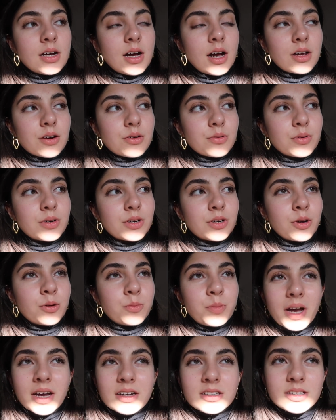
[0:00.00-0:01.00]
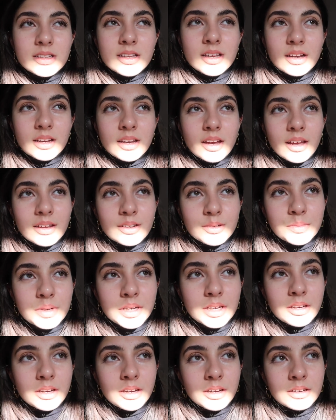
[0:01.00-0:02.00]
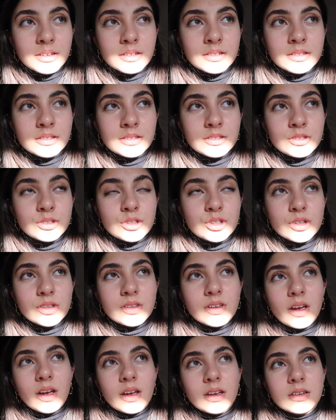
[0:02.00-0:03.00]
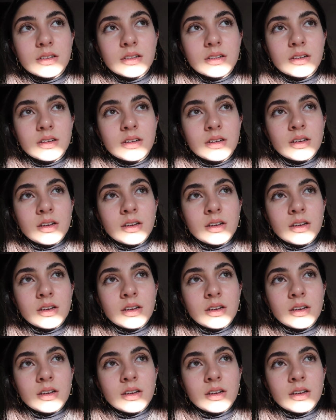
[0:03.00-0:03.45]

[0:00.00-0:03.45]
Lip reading: I didn't want to go back to the academy to then